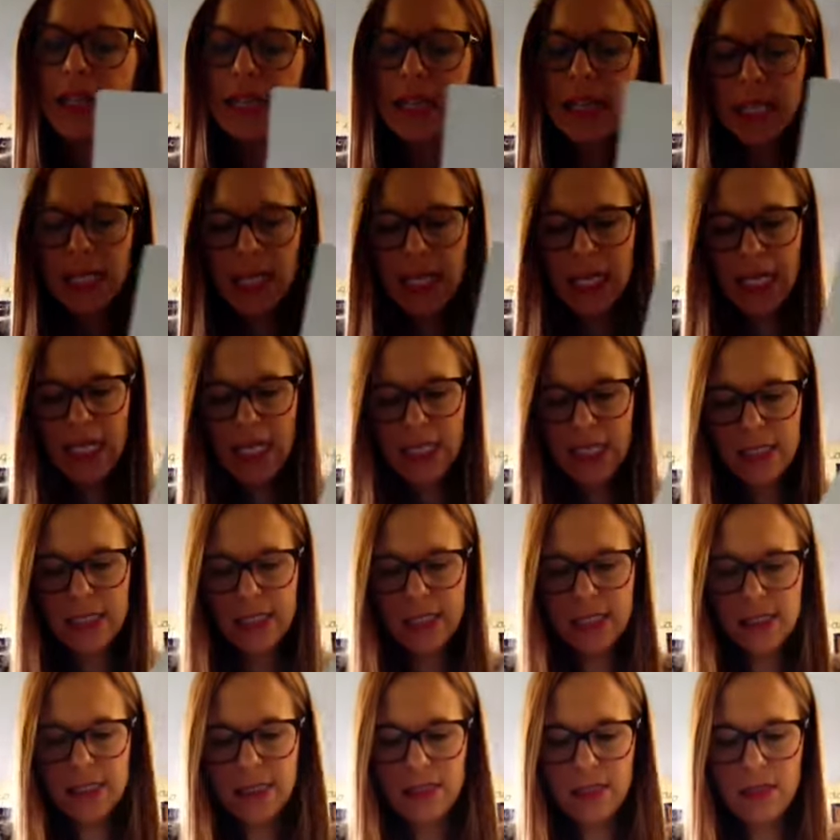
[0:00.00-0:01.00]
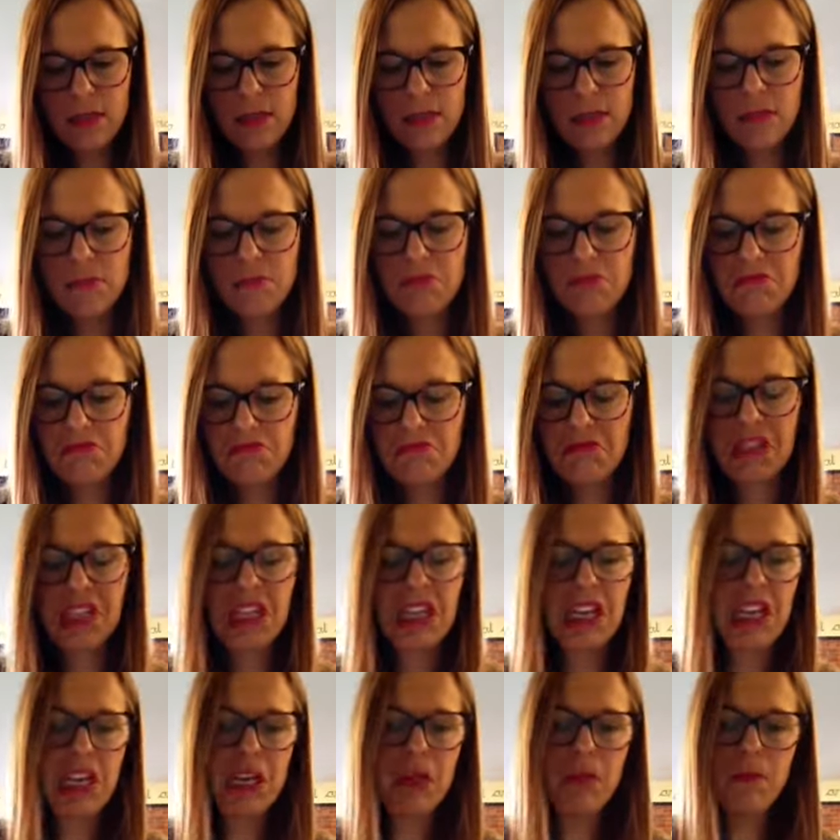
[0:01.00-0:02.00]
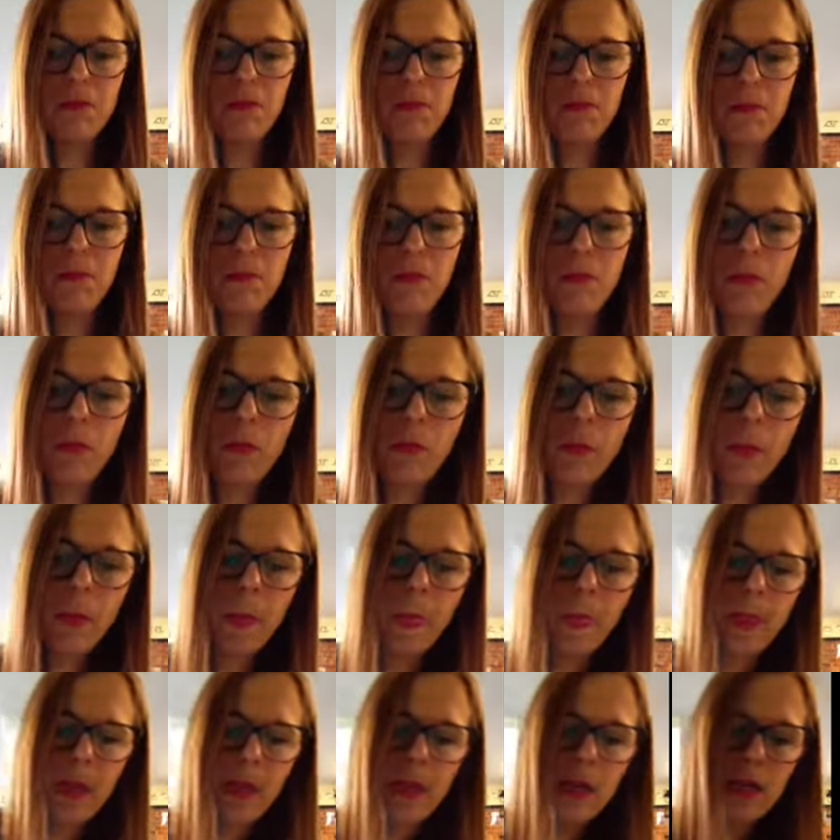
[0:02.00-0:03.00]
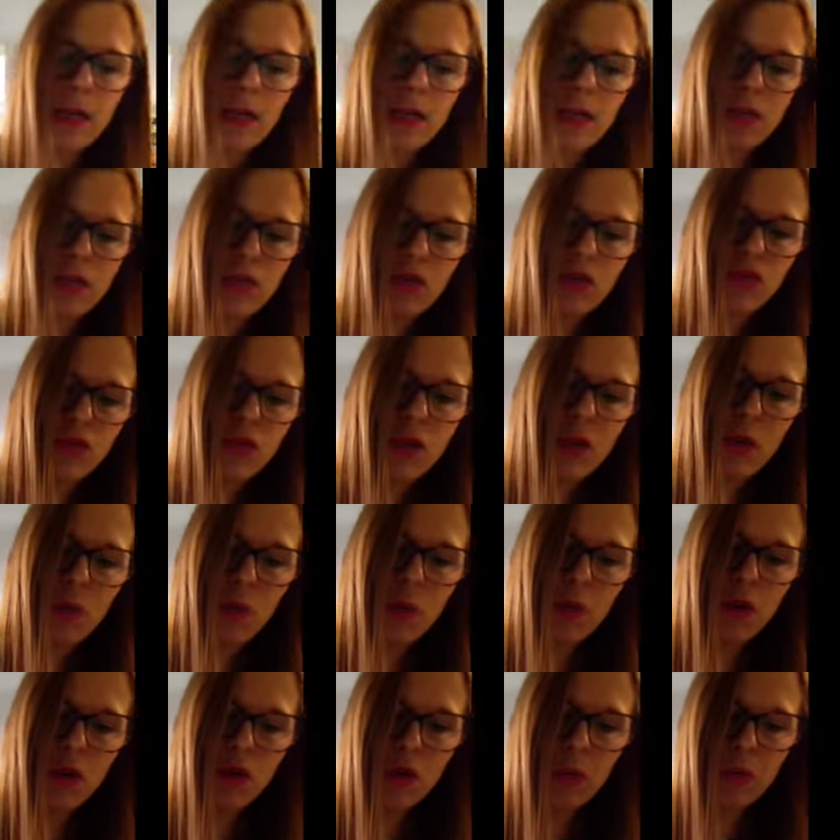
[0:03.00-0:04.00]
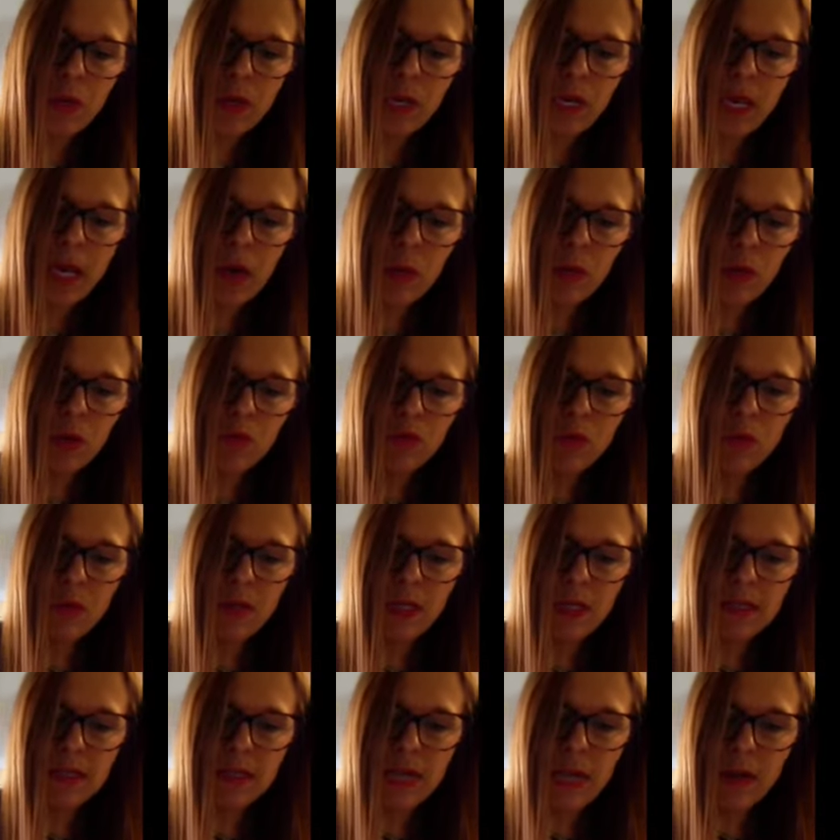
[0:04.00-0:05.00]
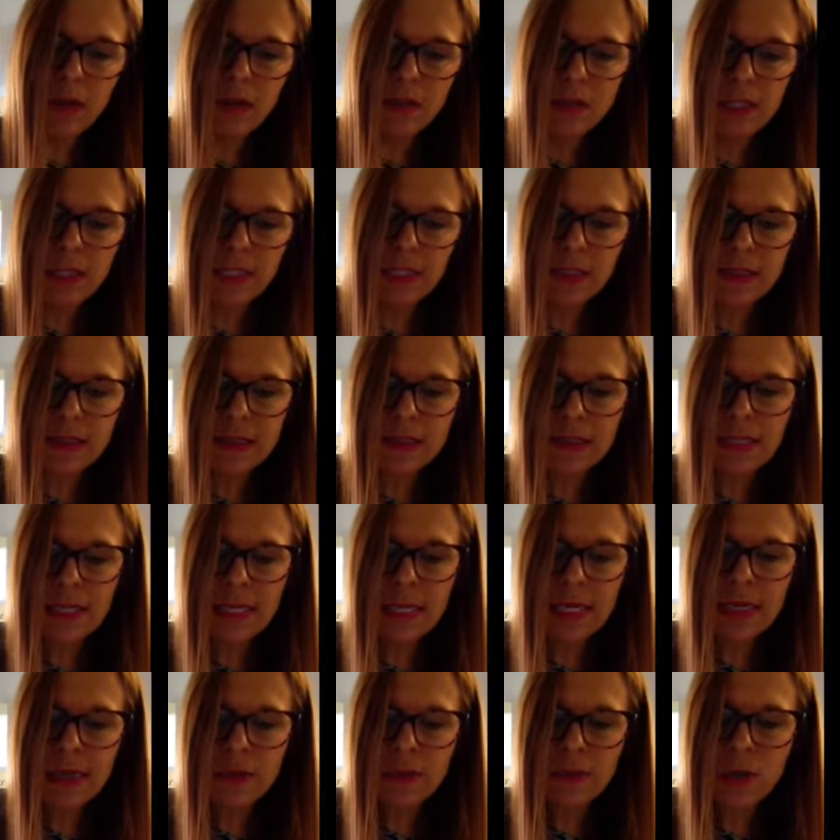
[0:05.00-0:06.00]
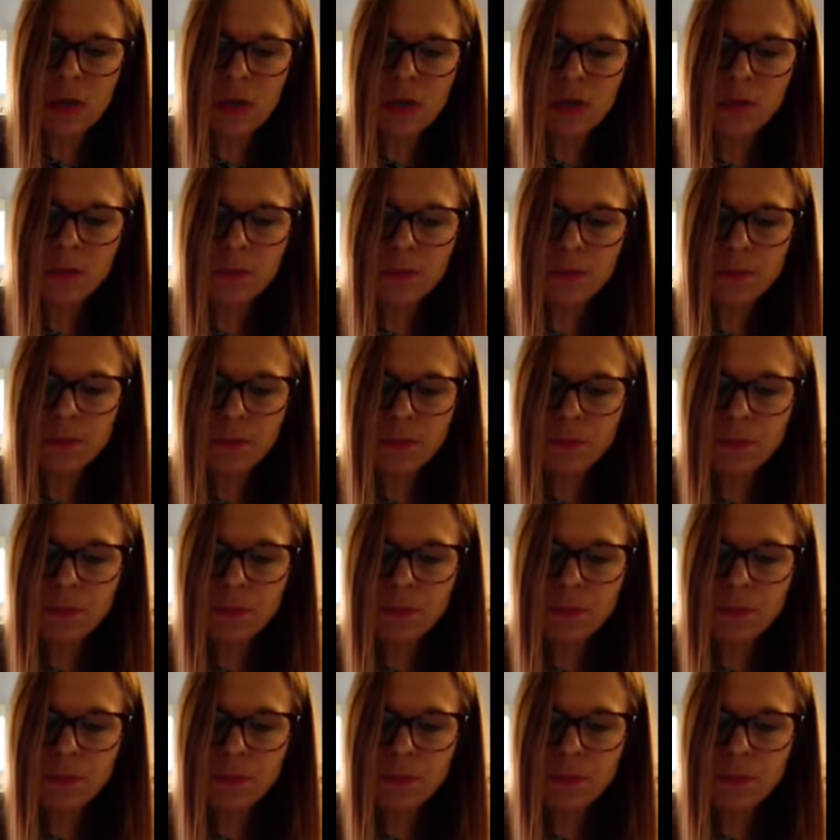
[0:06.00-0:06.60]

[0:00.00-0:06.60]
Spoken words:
Kit. Okay. Let's try one up here. I won't rub these out so you can see them all.